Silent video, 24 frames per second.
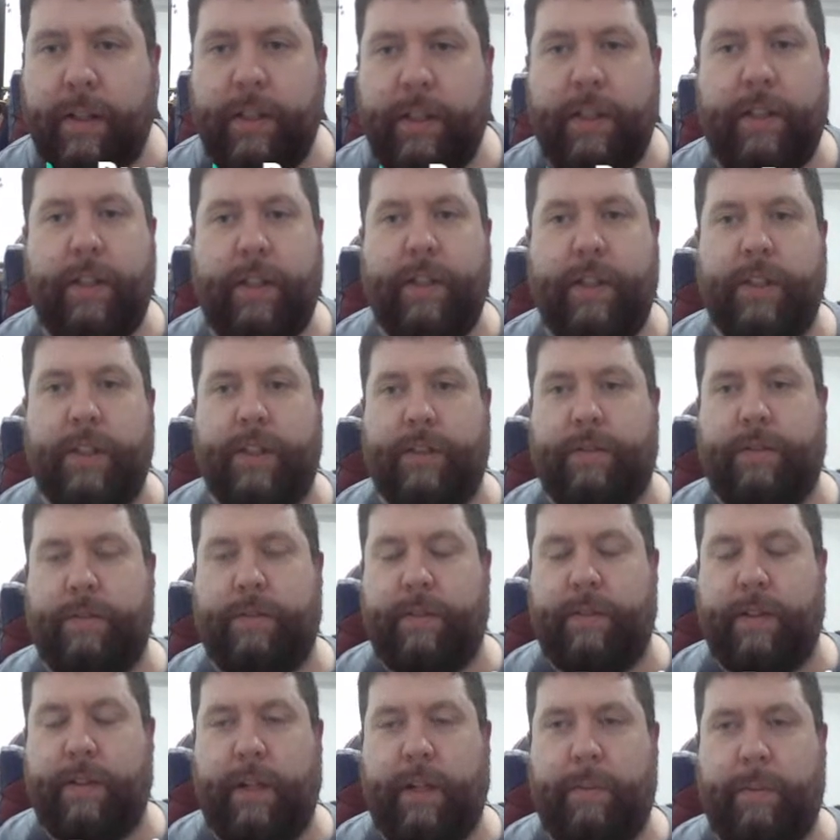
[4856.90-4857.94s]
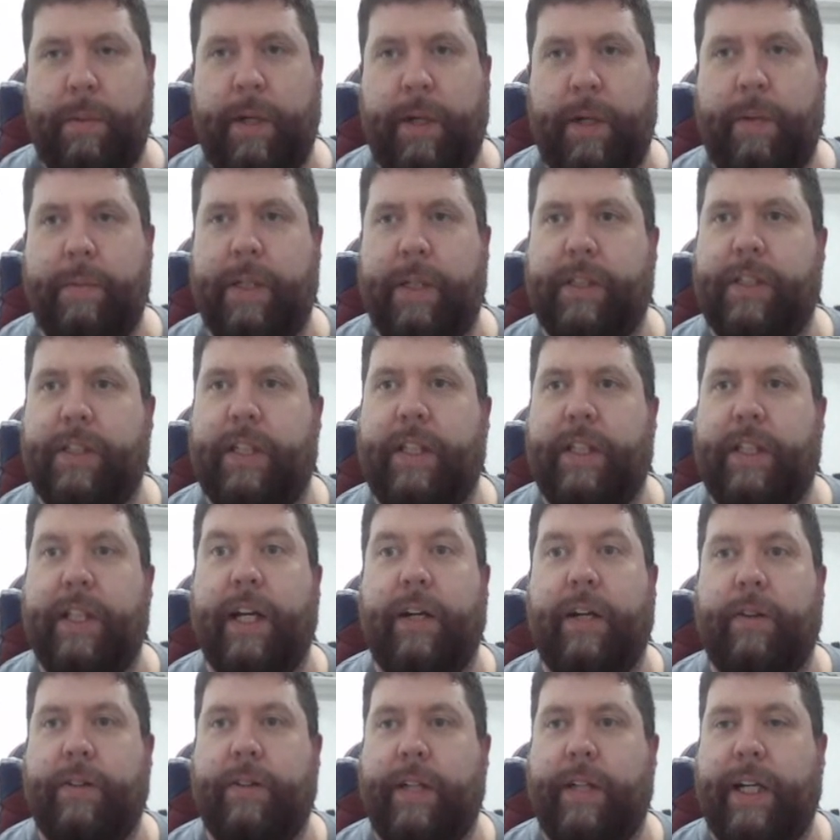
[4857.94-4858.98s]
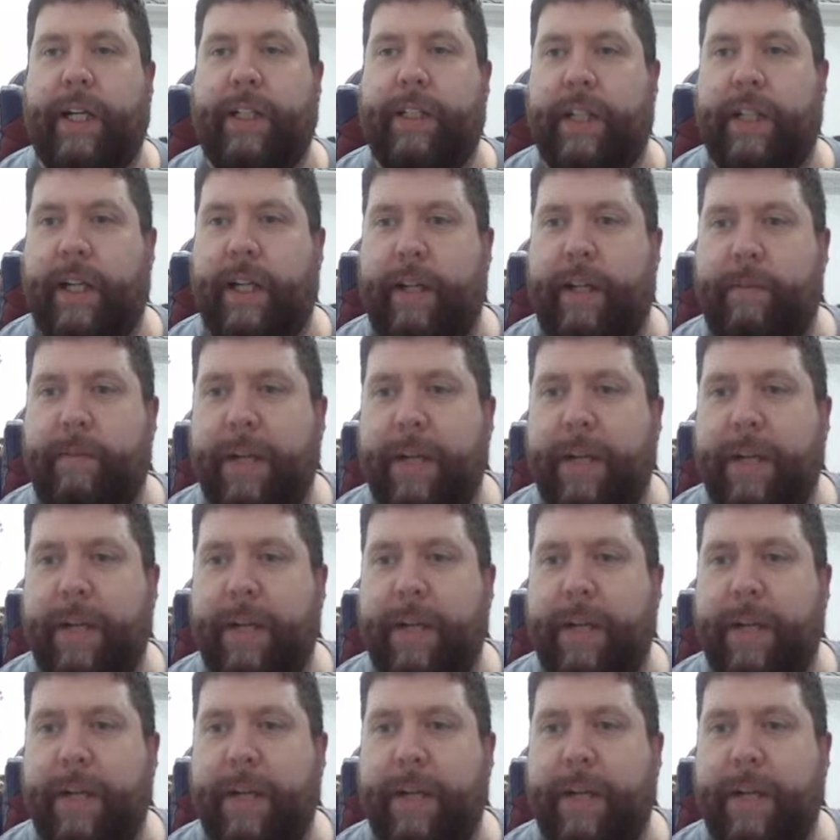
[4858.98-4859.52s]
Because I pretty much did that all day today.